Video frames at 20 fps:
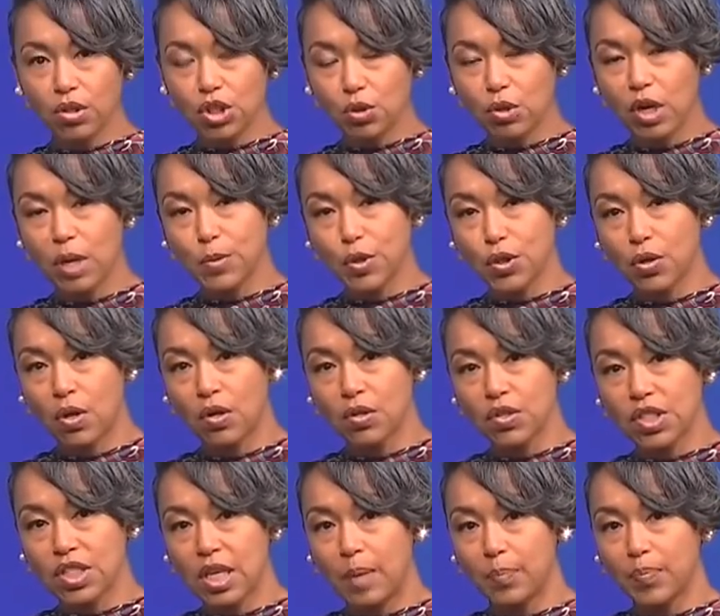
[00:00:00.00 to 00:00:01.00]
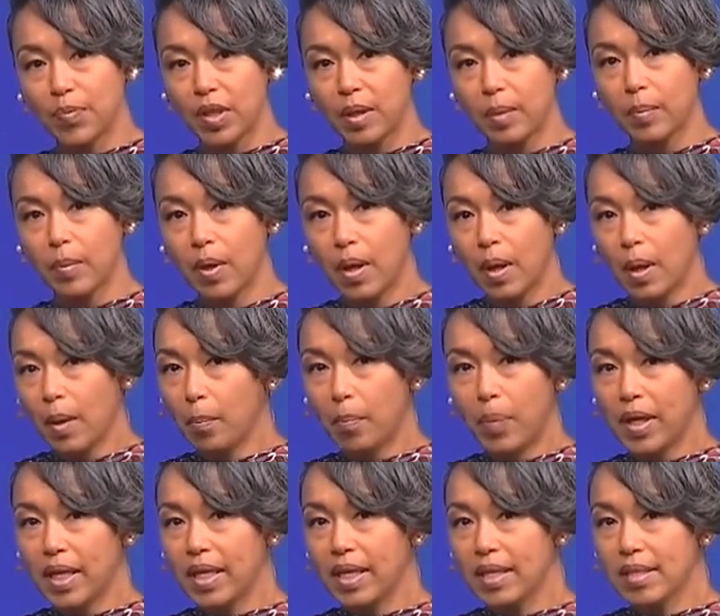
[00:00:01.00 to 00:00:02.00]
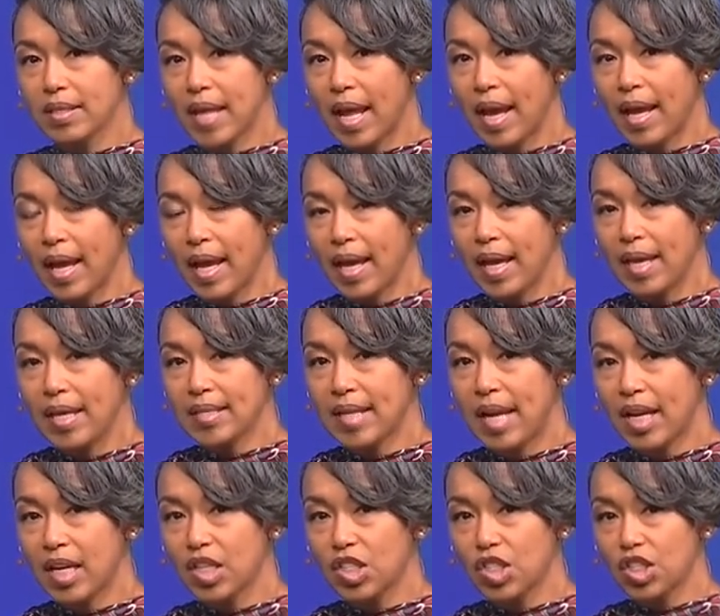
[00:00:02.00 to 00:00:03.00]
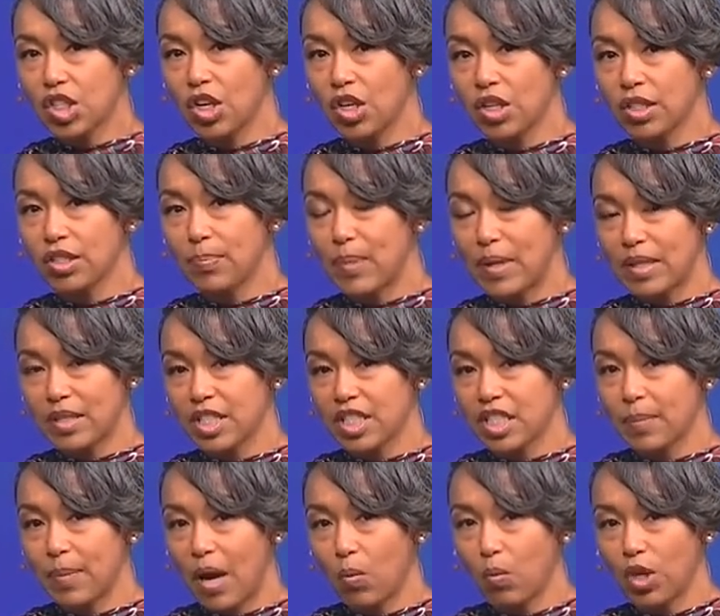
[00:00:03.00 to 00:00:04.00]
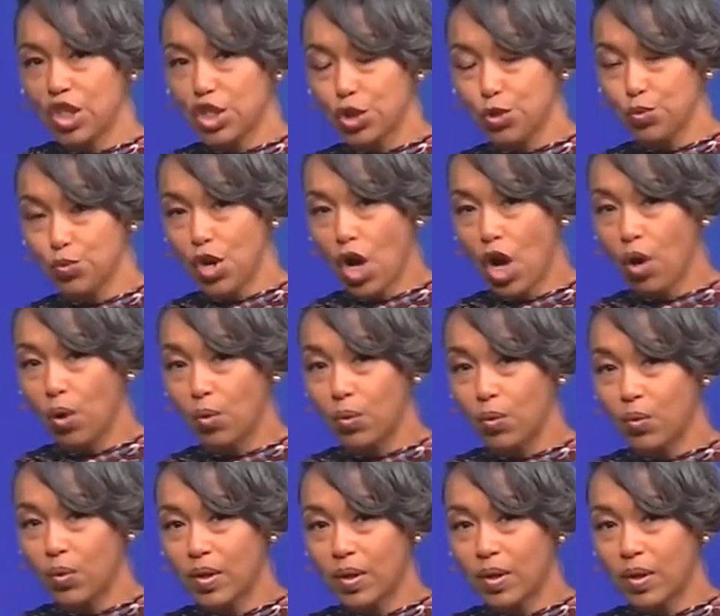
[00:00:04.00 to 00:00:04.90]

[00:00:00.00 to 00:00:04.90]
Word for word: scripture on something, but he's not concerned, but just about what you know.